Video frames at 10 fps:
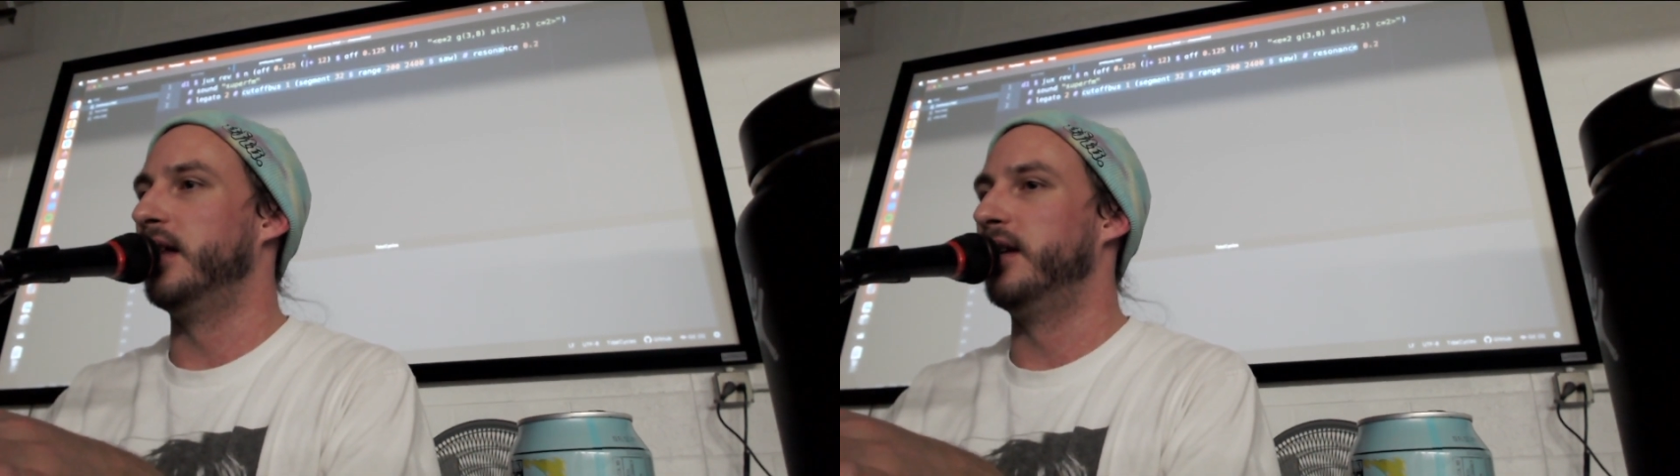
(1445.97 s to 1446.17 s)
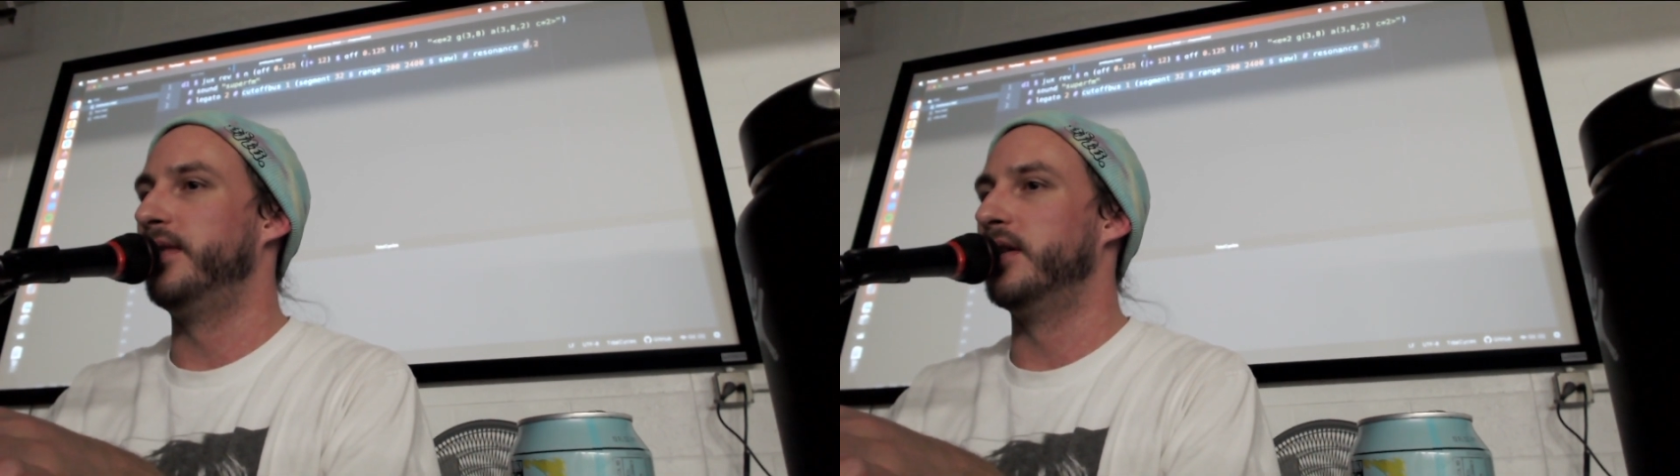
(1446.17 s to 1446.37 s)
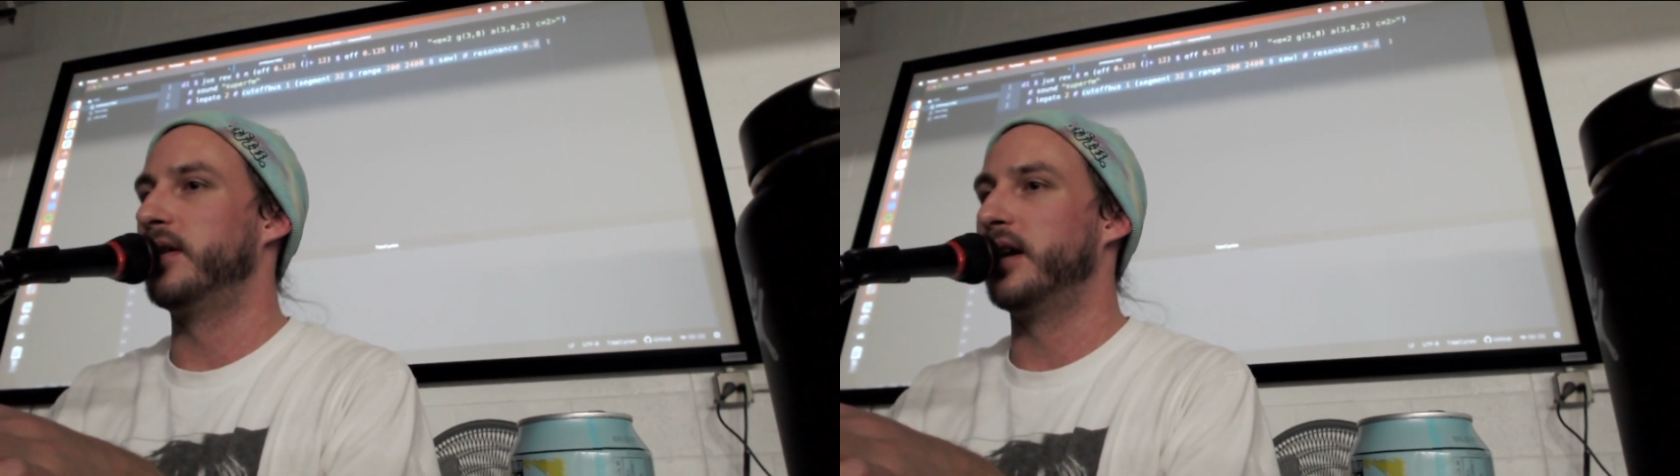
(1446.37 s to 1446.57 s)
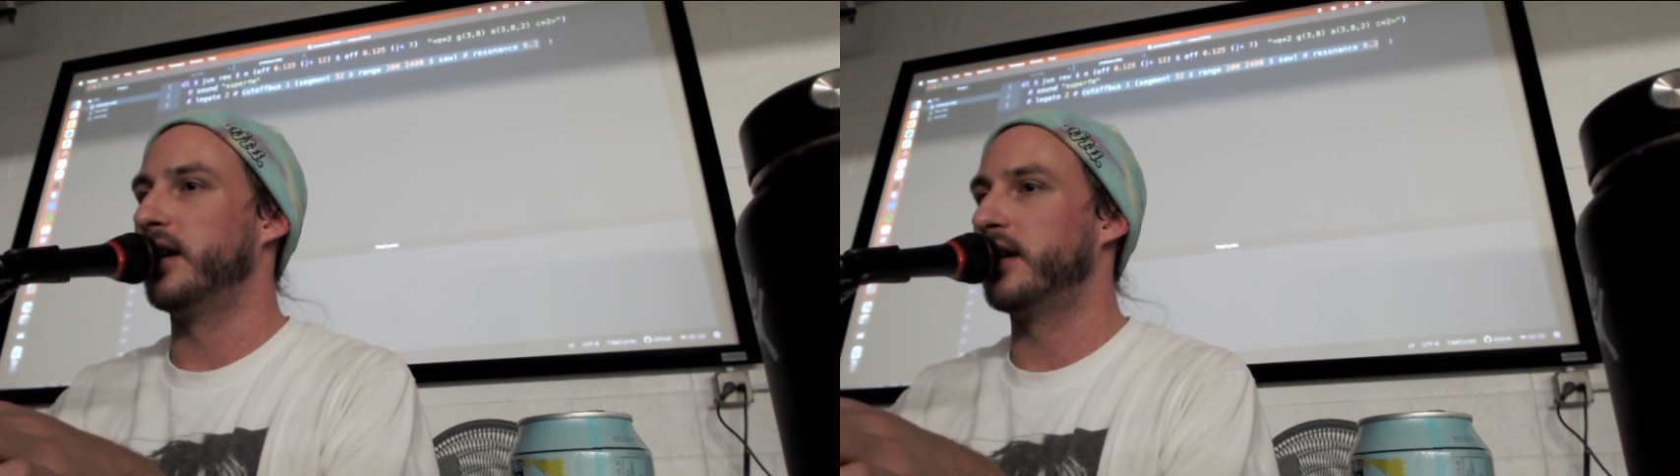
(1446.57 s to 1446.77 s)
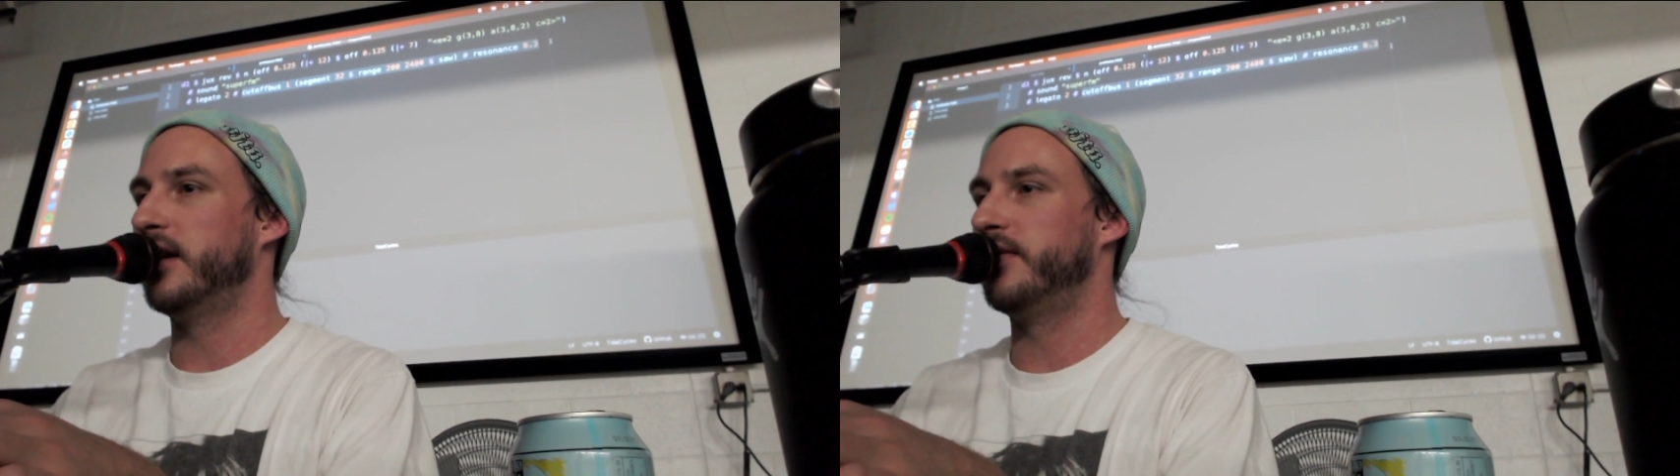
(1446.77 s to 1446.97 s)
LFO
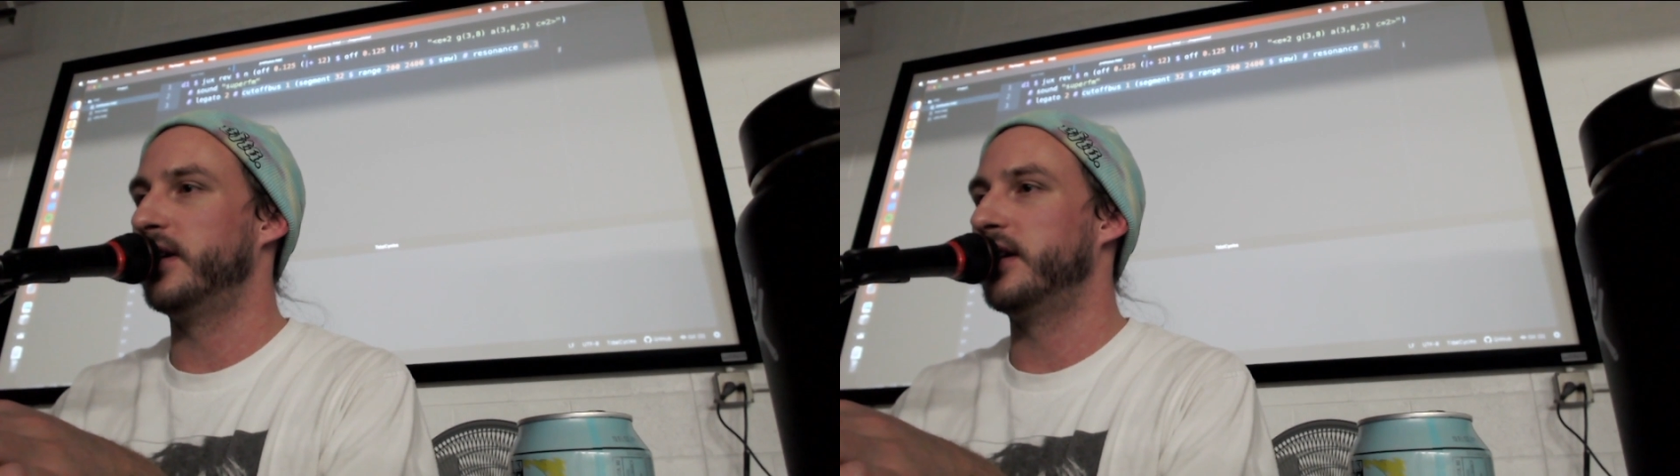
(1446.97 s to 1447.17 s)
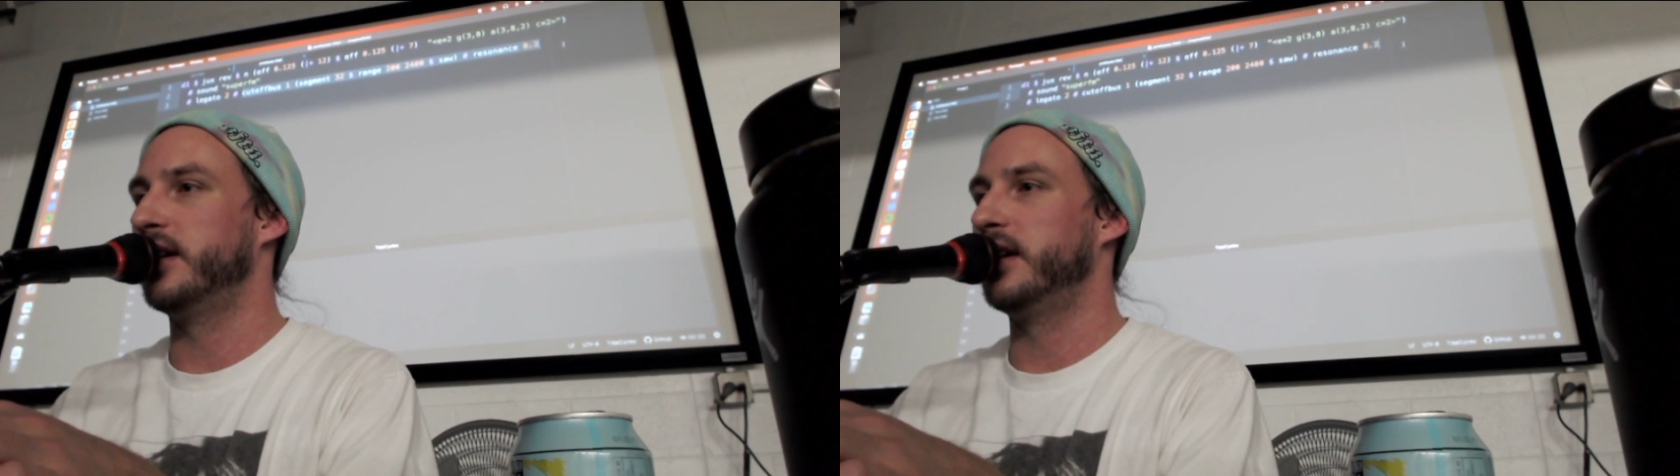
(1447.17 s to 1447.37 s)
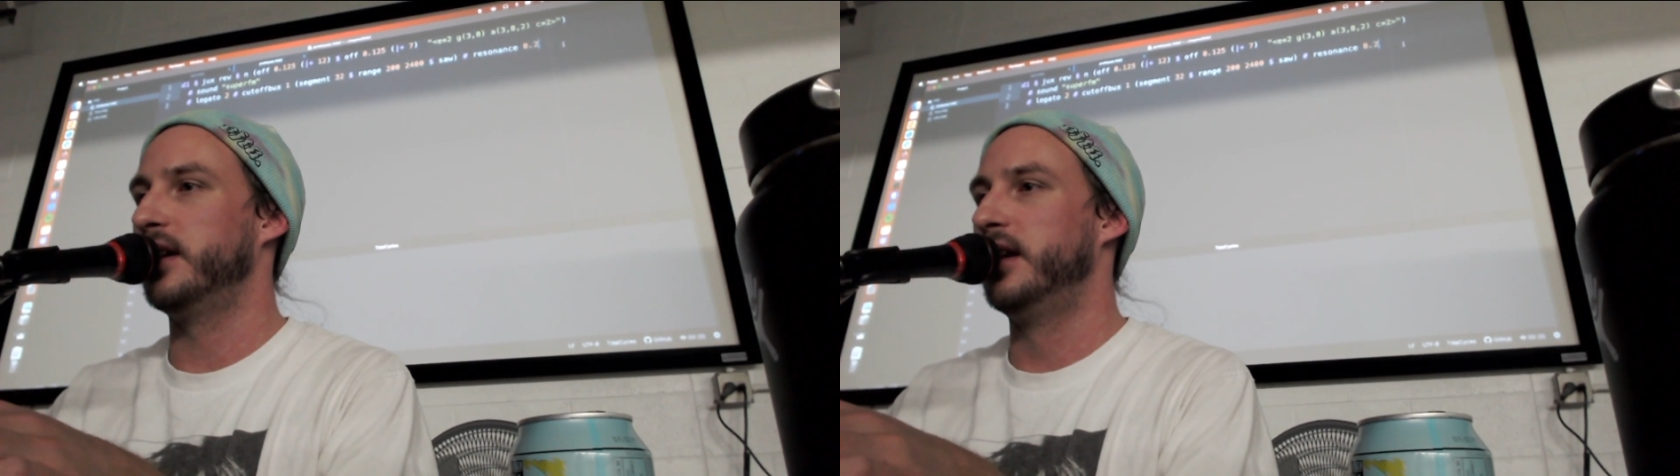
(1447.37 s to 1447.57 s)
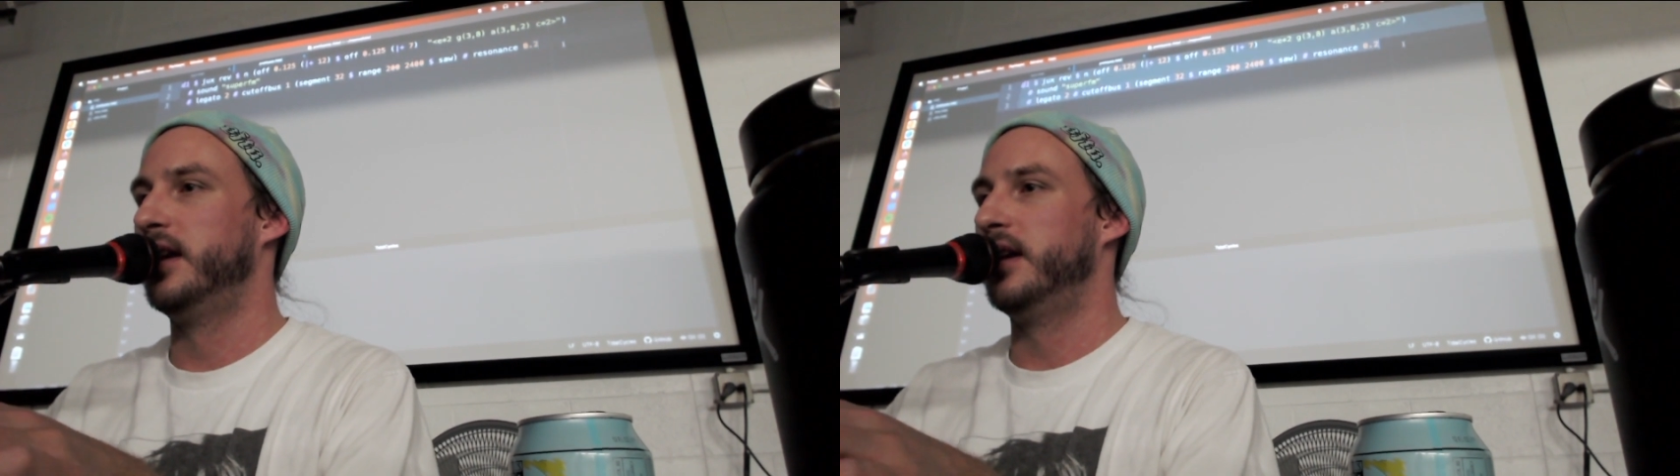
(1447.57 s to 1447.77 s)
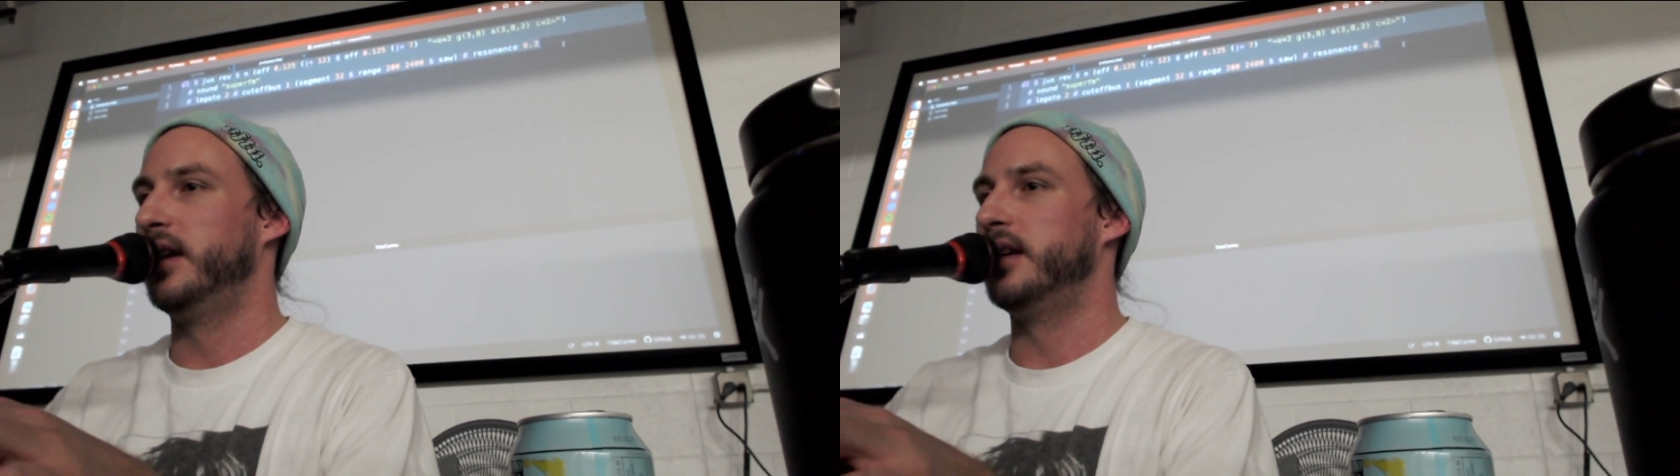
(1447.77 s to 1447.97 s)
cutoff on it,
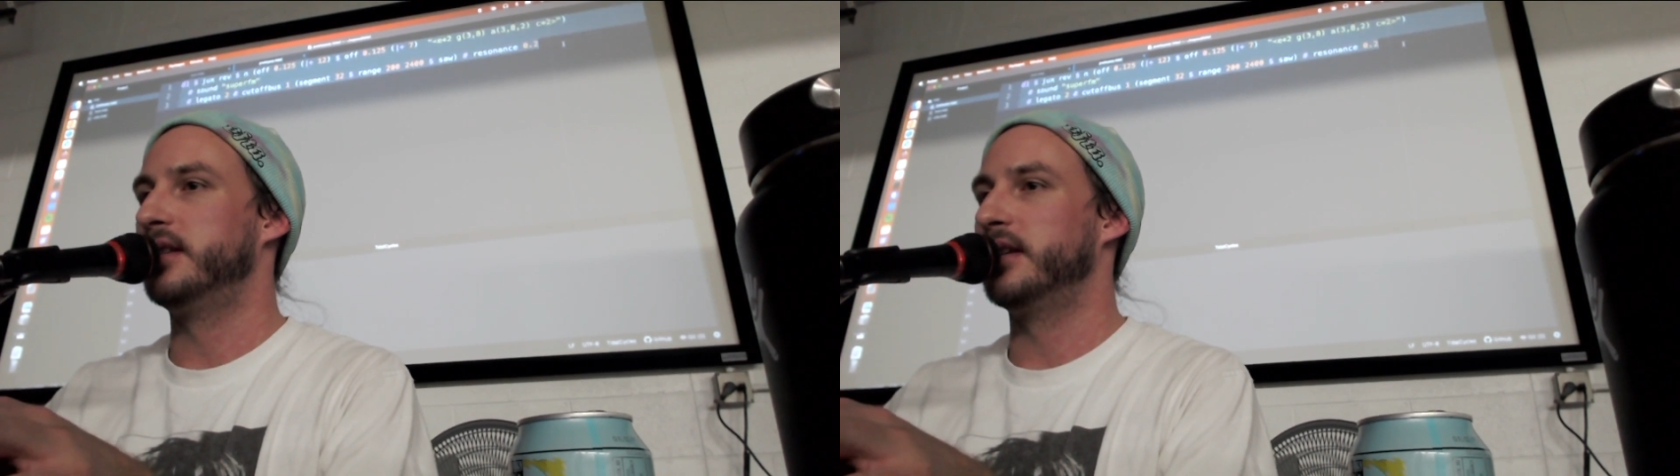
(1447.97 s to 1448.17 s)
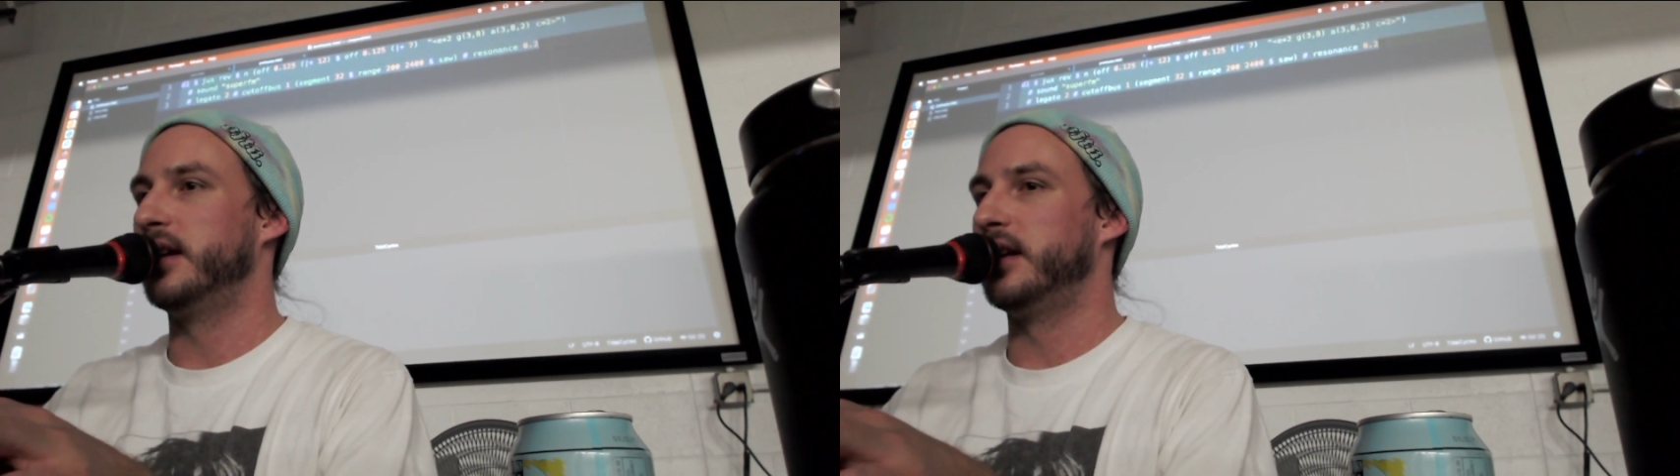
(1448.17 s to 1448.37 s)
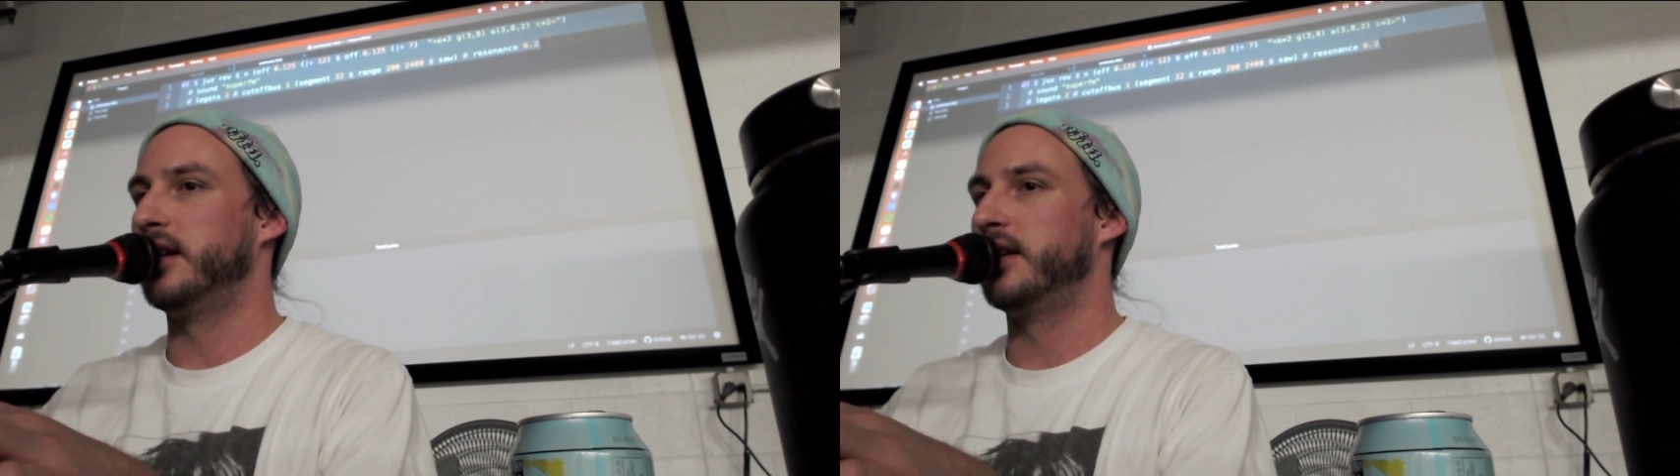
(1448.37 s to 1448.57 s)
and it's like,